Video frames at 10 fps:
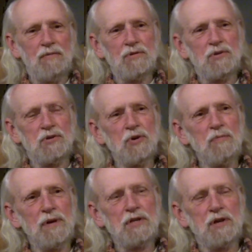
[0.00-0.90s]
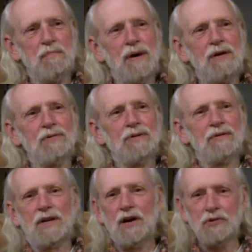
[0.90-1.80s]
it was so much about
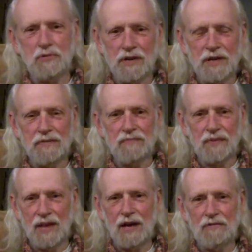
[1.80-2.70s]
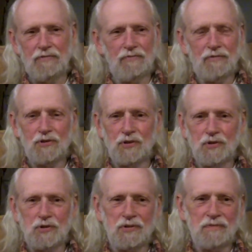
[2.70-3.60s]
country life
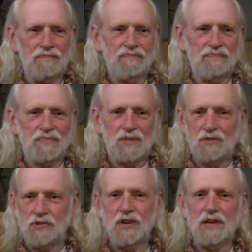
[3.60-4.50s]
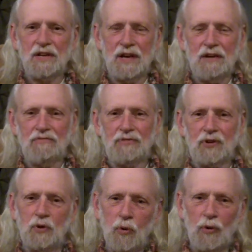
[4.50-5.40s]
versus city life,
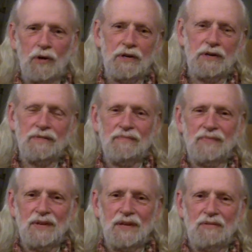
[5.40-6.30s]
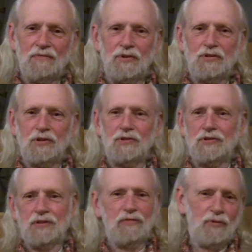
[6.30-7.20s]
the court
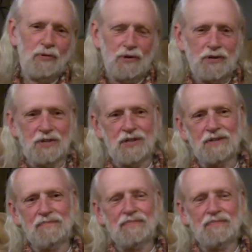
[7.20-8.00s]
versus the forest,